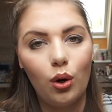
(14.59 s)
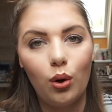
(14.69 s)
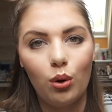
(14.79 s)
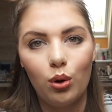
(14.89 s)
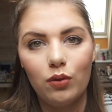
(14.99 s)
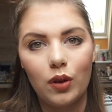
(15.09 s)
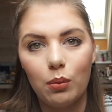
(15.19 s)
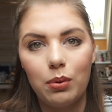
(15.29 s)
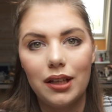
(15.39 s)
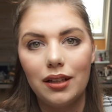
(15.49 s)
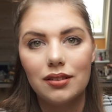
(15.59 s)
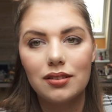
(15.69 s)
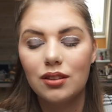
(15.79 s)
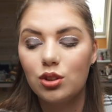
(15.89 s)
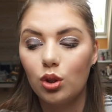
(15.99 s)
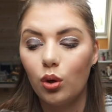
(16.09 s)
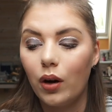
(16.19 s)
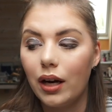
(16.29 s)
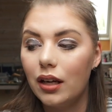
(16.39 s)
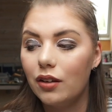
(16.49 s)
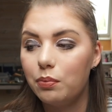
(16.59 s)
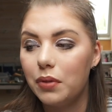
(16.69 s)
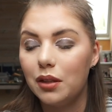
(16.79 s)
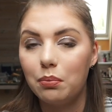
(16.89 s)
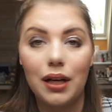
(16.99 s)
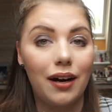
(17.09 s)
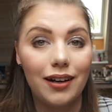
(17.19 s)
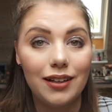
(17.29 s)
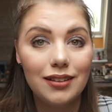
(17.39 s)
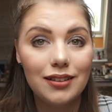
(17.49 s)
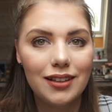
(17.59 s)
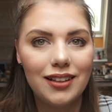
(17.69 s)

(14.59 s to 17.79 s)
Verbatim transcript: all over the place so I have been behind